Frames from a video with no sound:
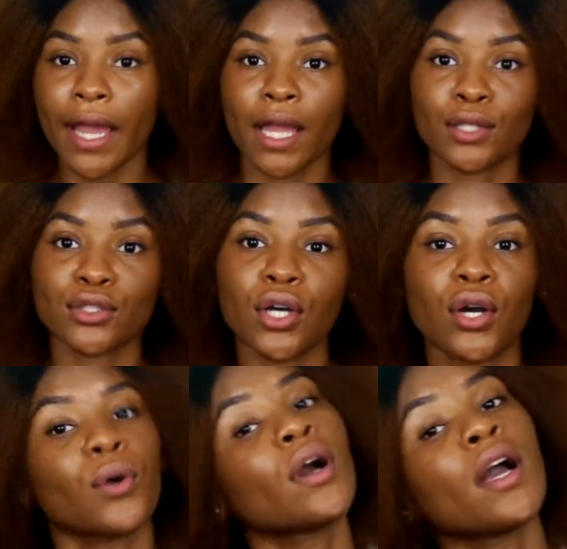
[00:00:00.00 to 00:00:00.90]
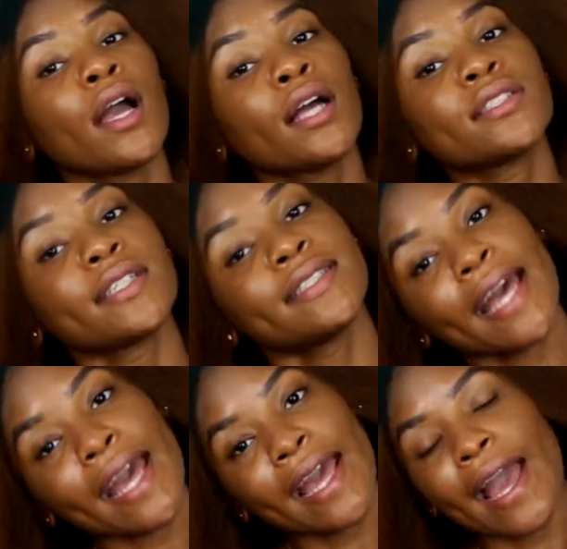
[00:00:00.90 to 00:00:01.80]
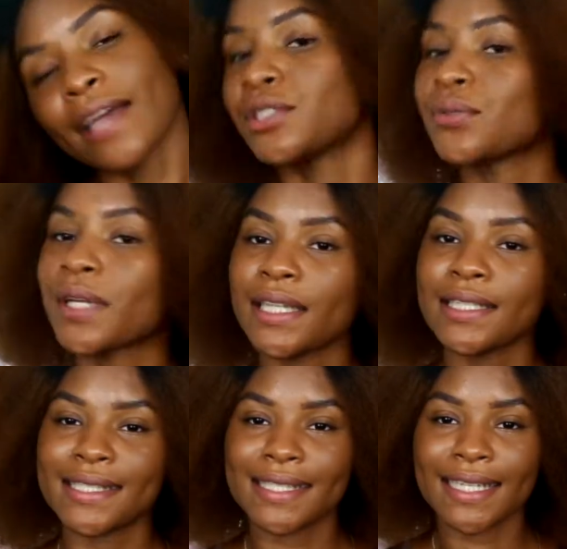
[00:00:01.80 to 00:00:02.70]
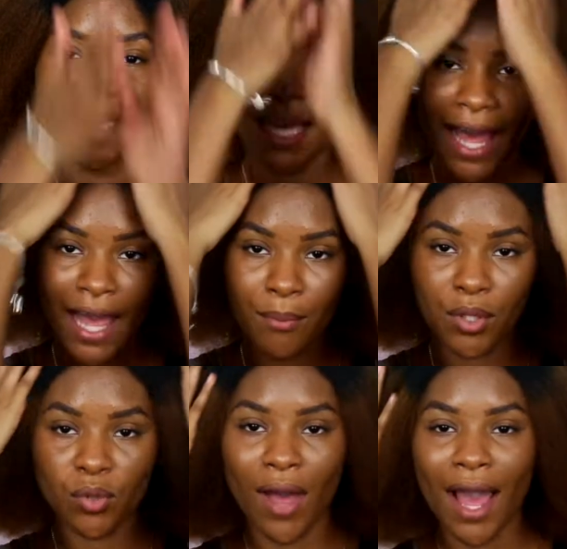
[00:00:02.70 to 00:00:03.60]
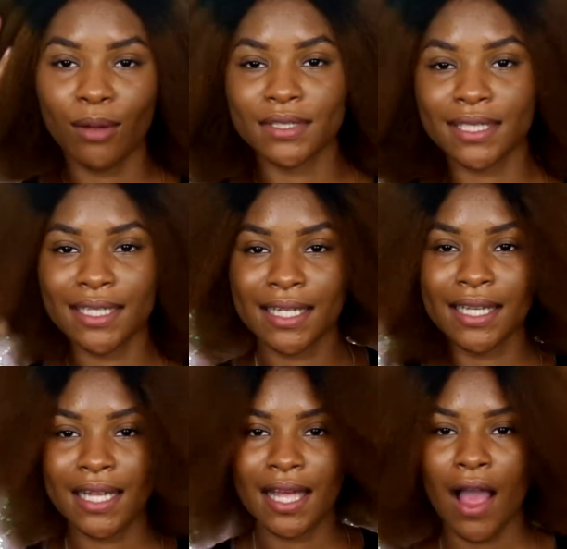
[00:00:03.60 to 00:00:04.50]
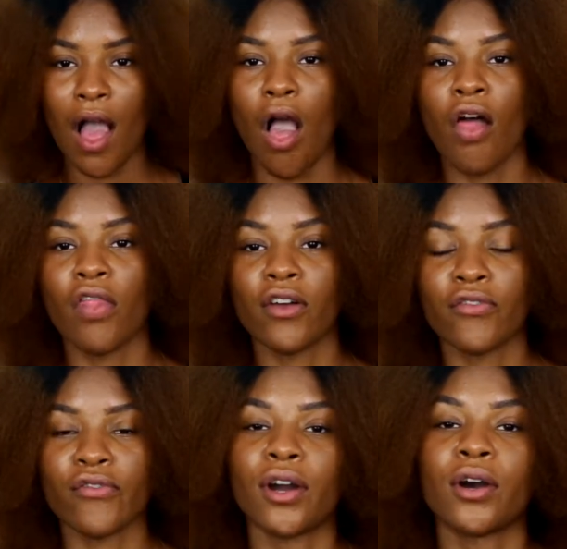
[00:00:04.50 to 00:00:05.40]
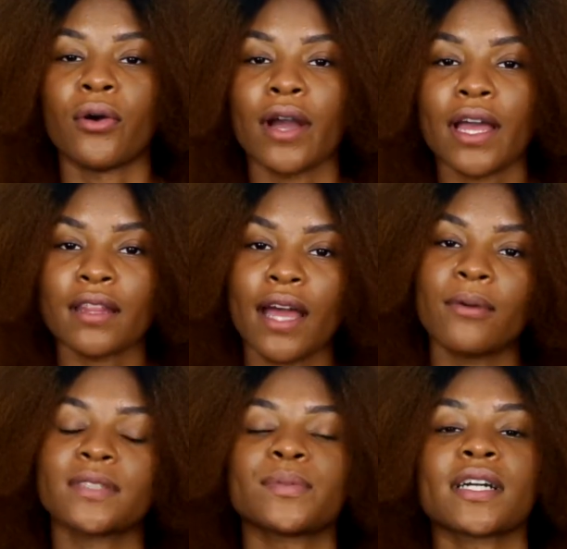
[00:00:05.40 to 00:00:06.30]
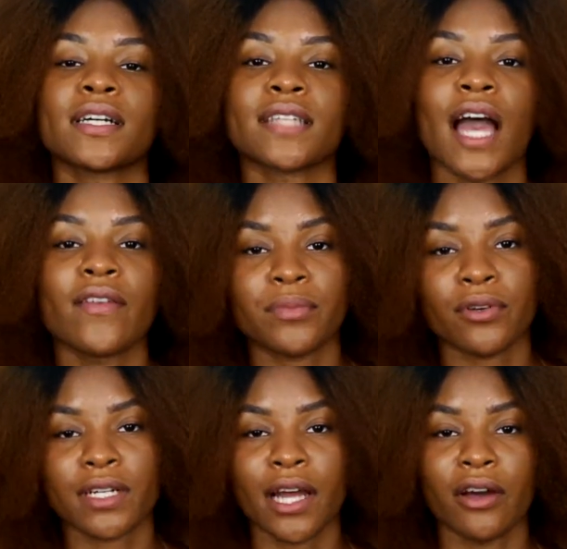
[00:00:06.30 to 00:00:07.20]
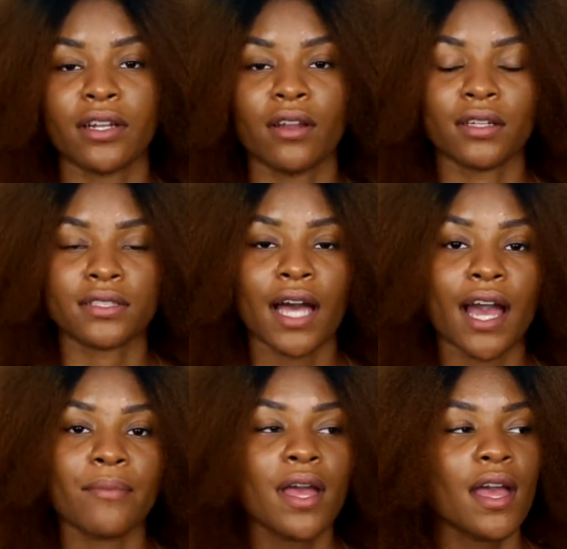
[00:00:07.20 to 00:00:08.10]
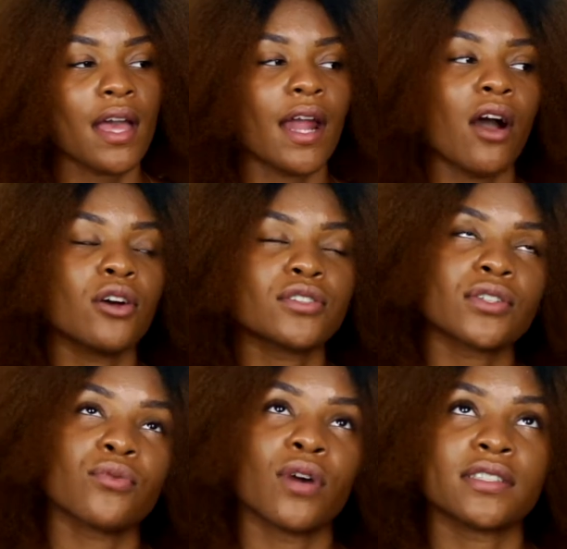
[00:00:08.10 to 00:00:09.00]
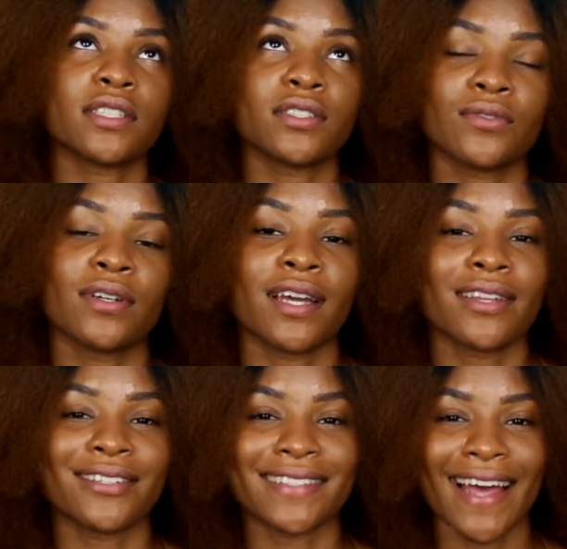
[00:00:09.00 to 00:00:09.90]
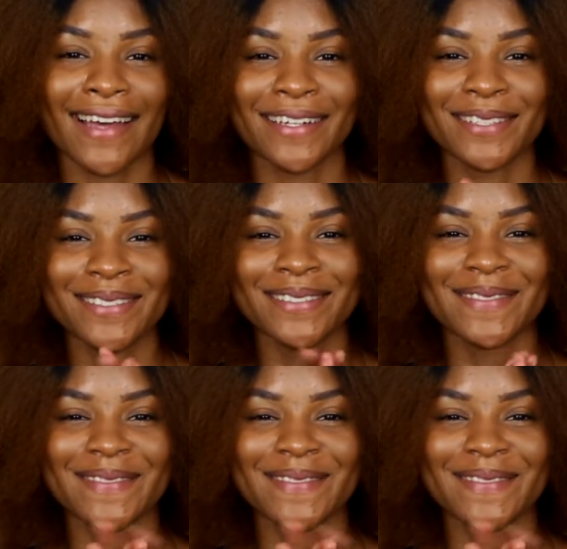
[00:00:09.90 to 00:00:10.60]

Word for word: Okay, so today, as you can see, I blew out the fro, and that was because I haven't blown it out in a long time, and I also want to do another style.